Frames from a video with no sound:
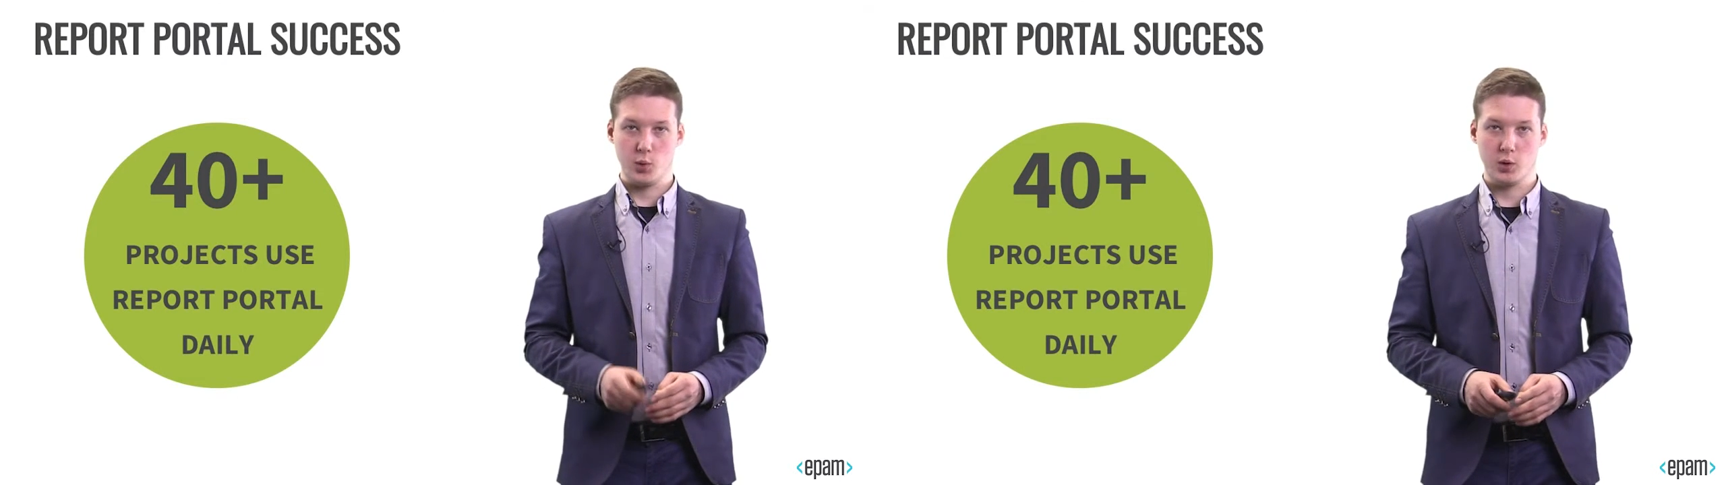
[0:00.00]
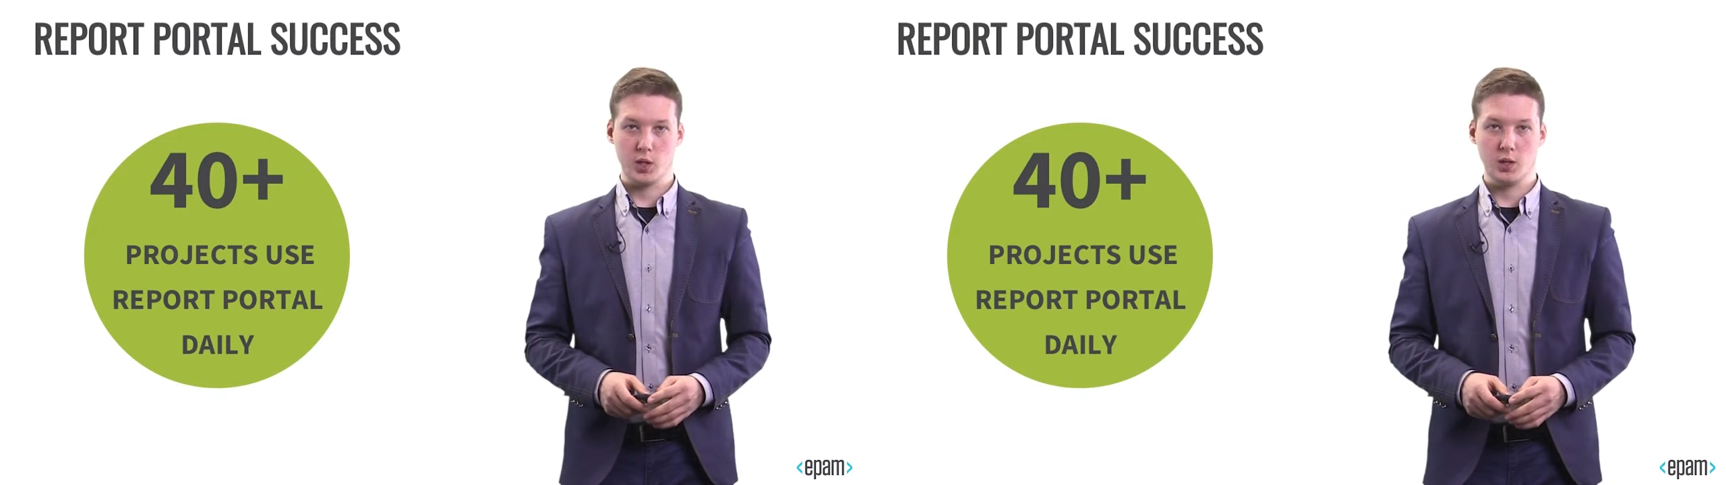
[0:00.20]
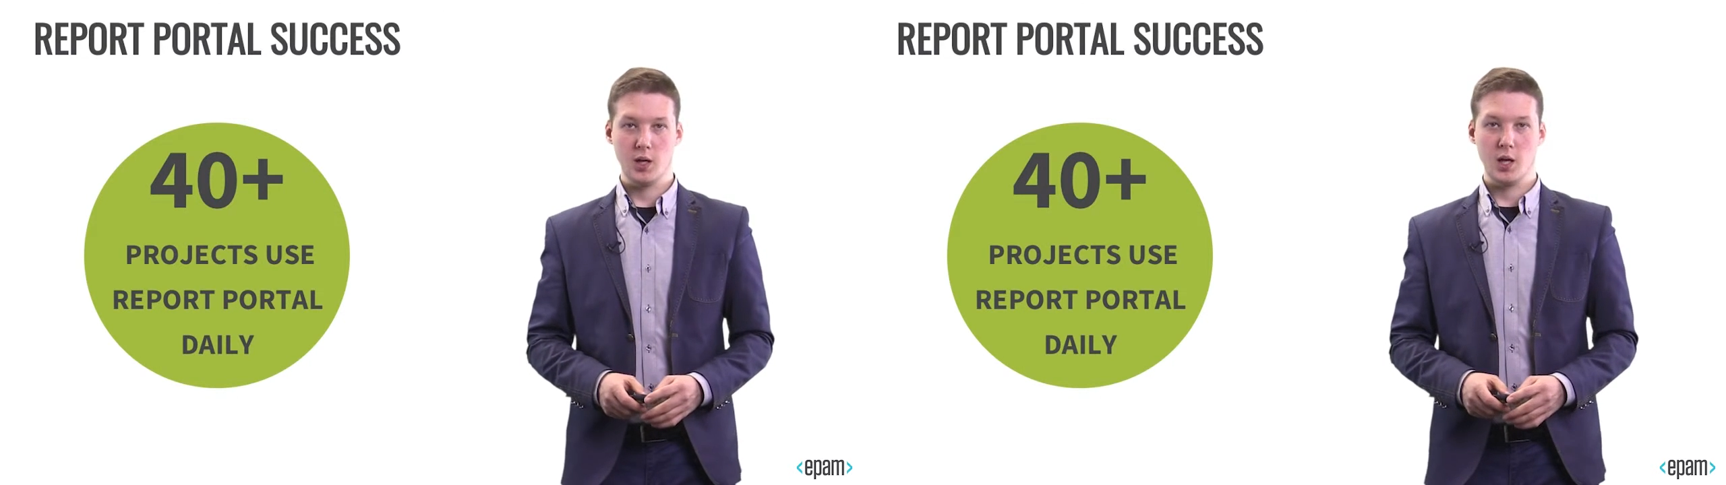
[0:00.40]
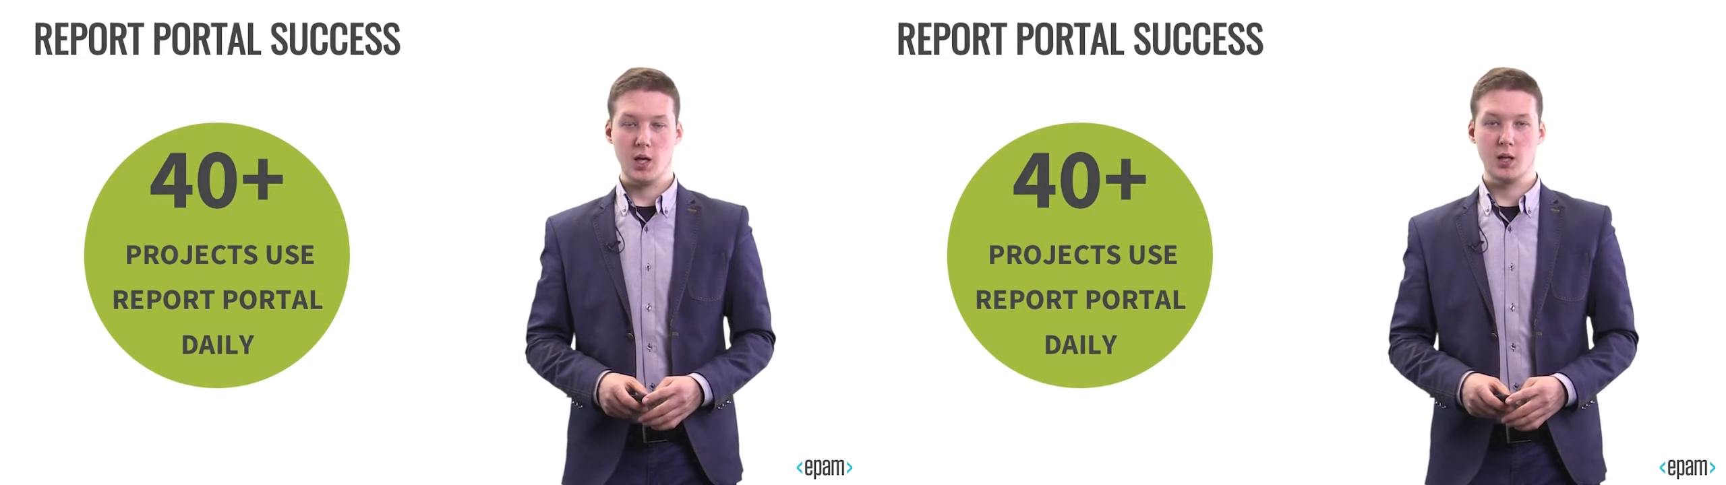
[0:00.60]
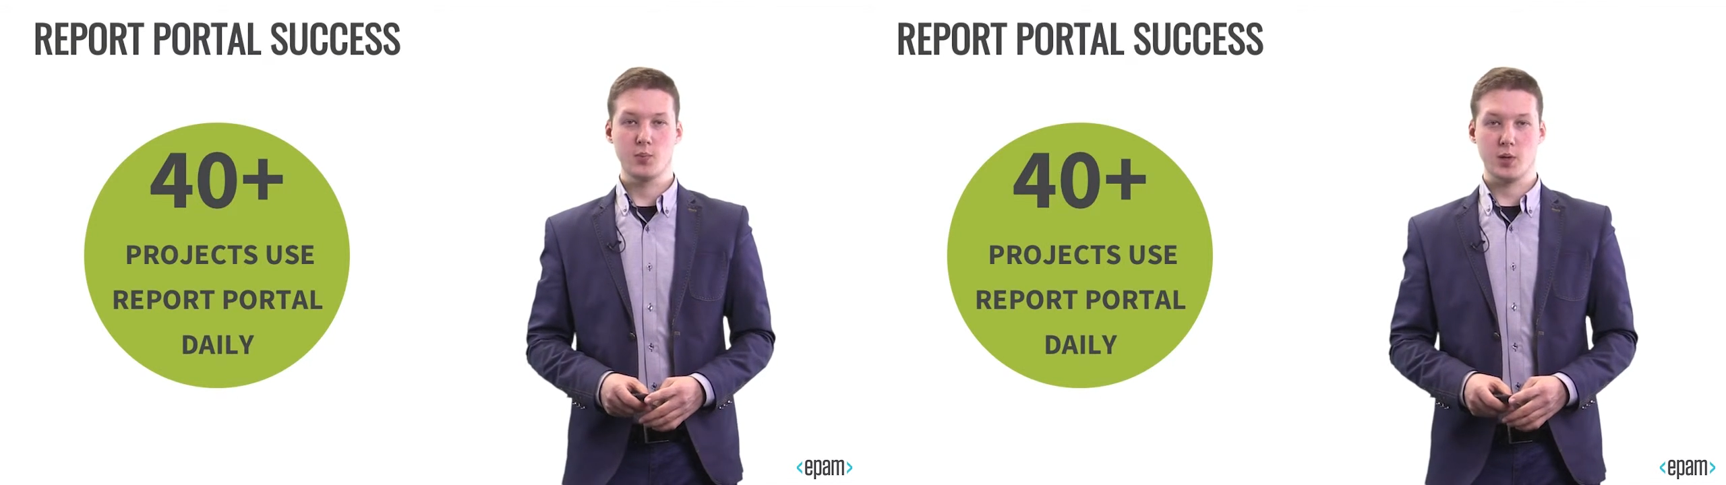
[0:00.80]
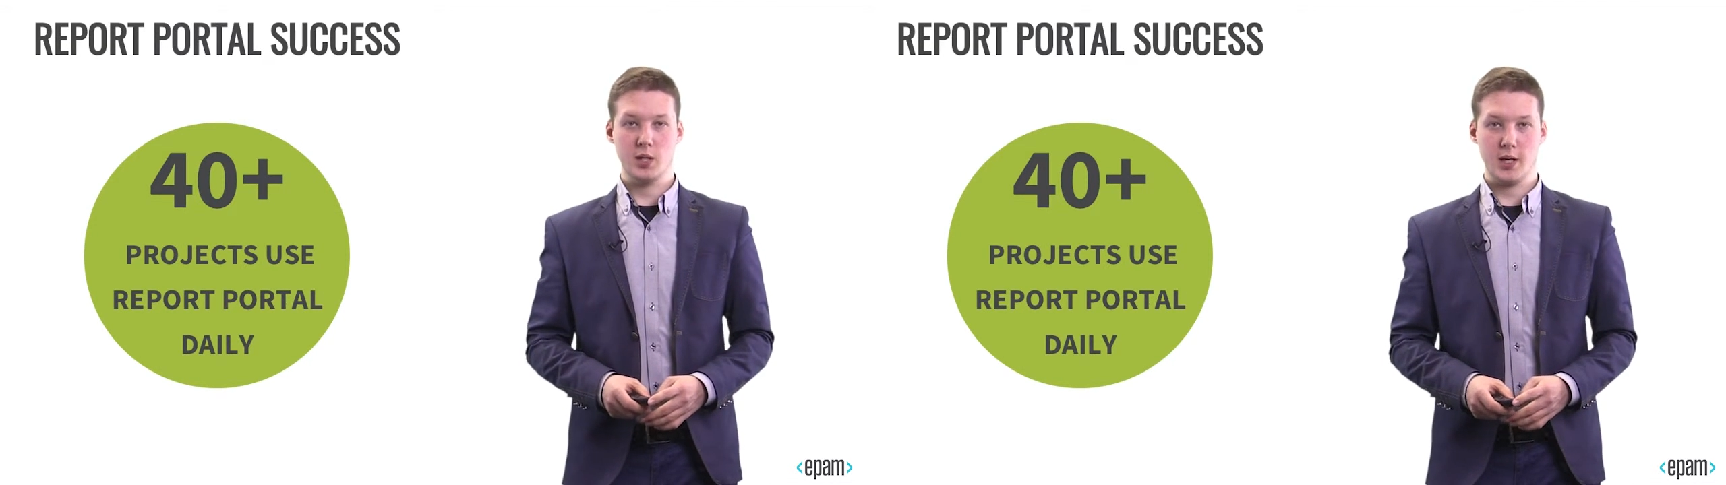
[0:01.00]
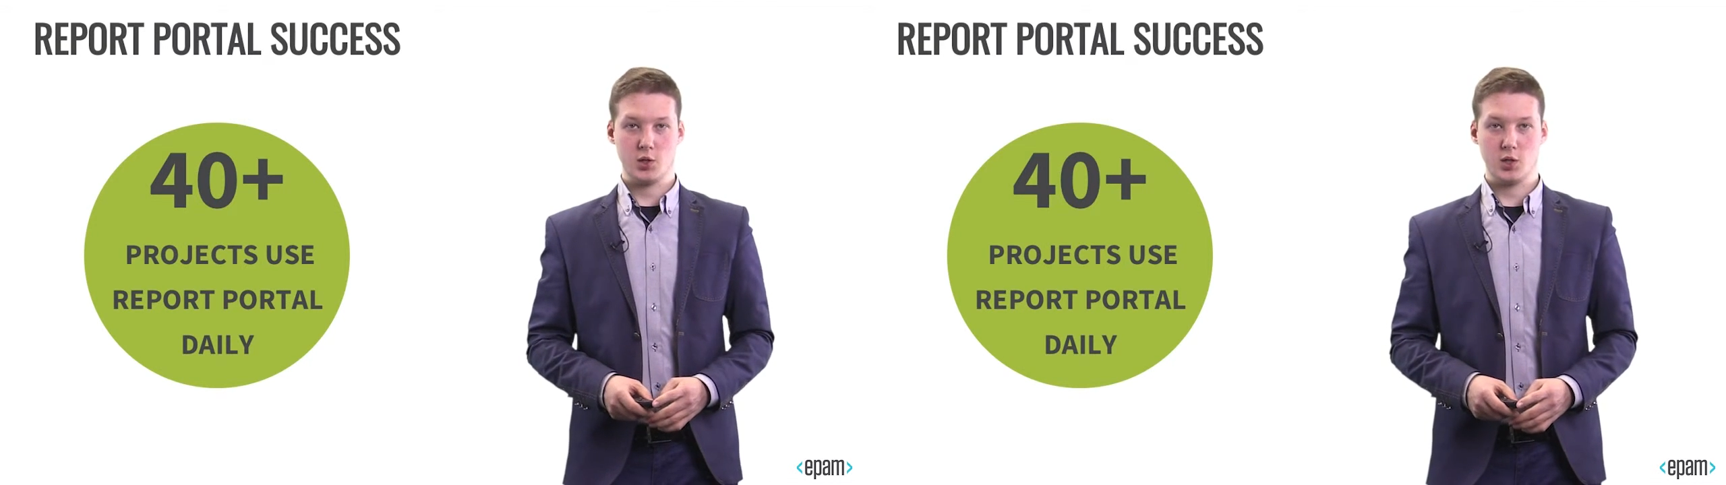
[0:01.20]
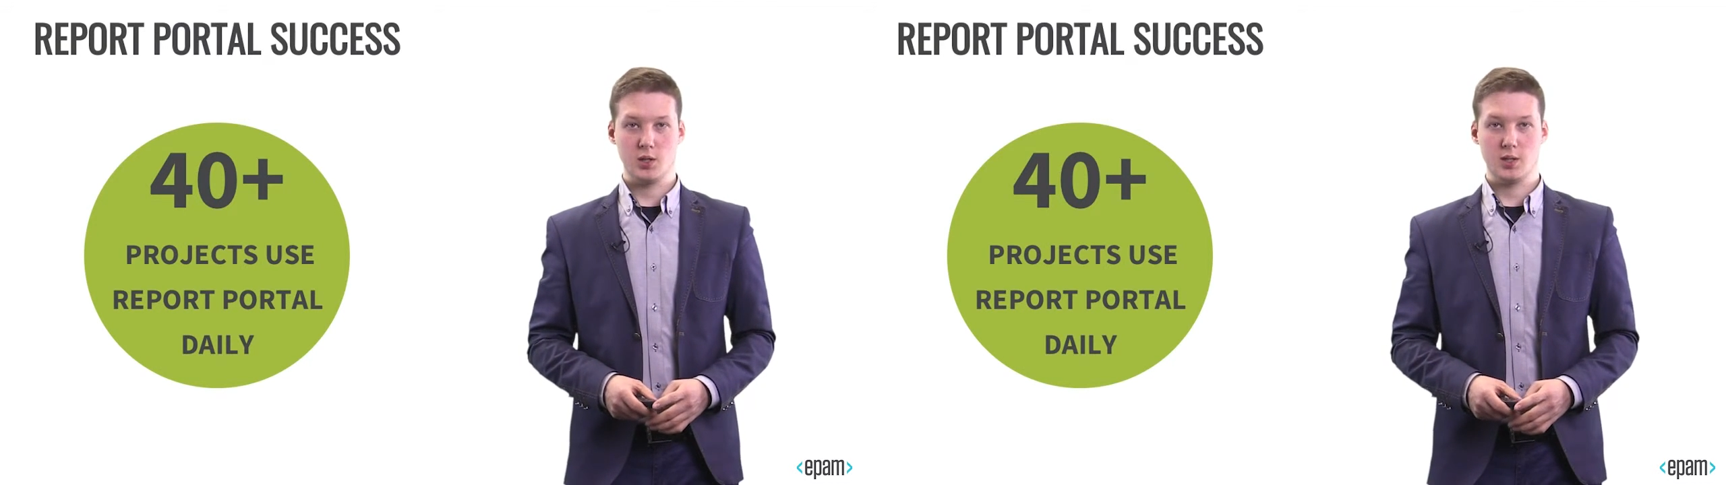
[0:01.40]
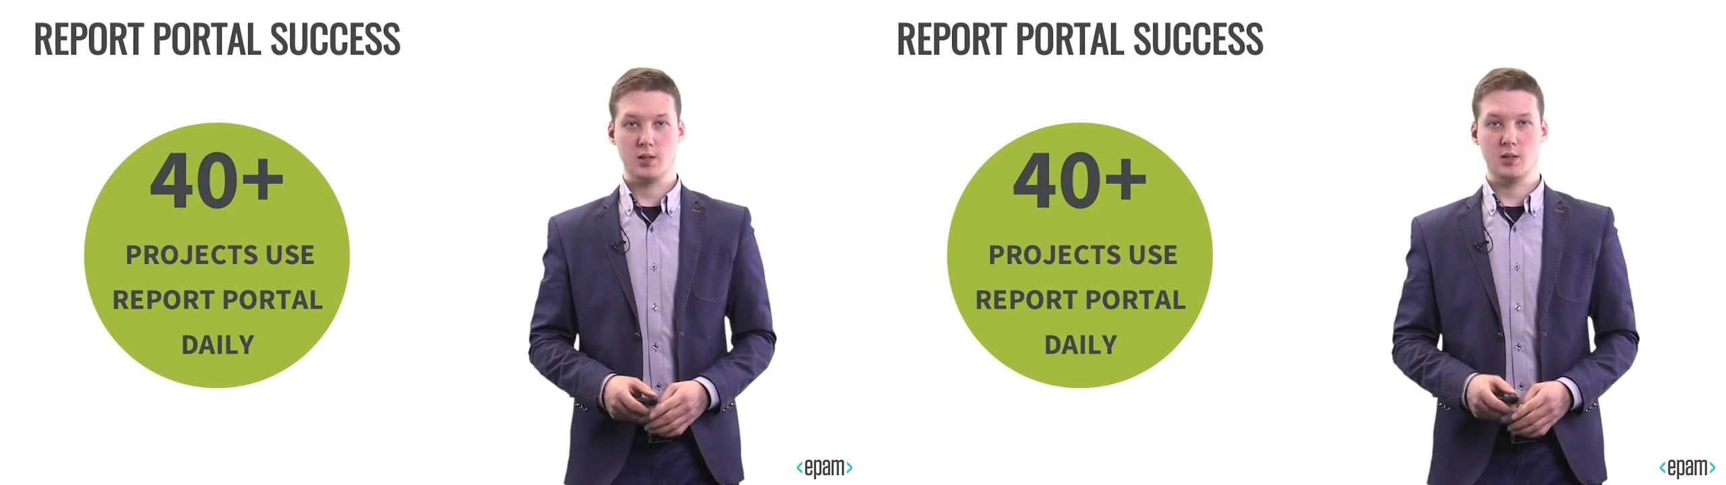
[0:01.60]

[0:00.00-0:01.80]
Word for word: Portal in production